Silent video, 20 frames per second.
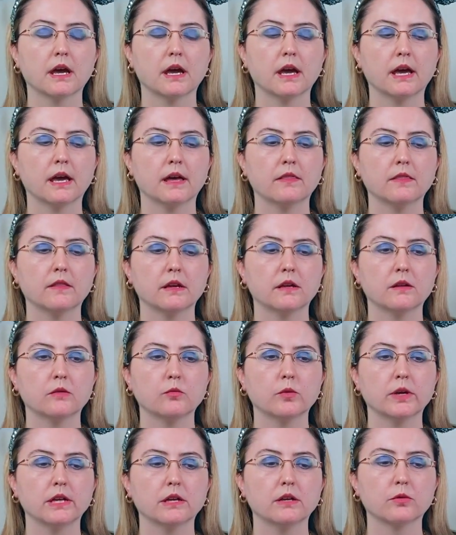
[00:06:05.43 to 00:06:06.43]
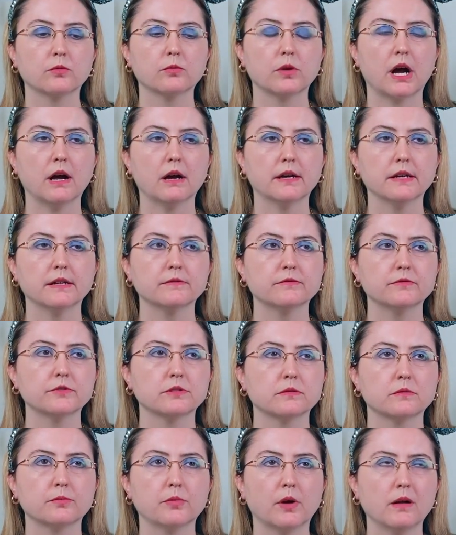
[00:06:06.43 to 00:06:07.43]
And then we arrived
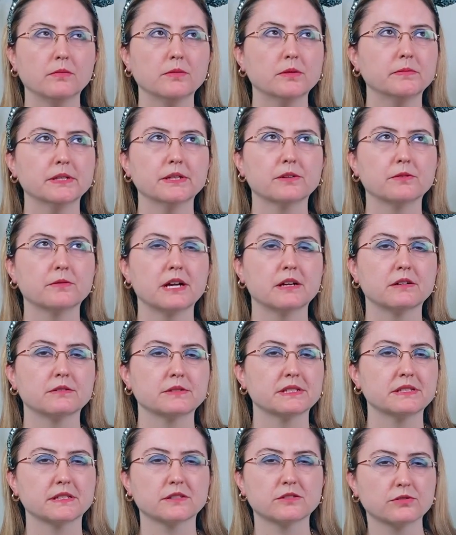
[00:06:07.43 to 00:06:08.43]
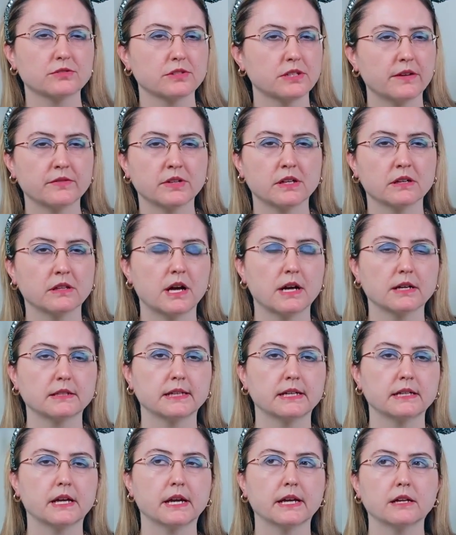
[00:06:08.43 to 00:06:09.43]
probably around 6 or 7 o'clock
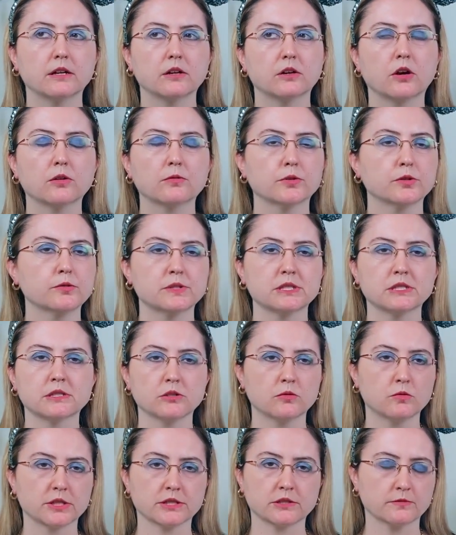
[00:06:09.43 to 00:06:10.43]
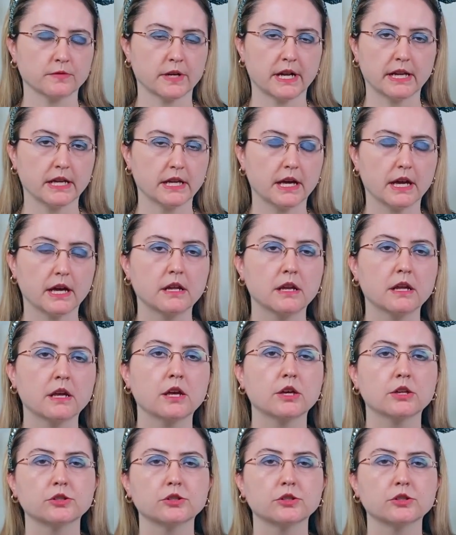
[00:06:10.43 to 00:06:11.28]
that night, and our room still wasn't ready yet.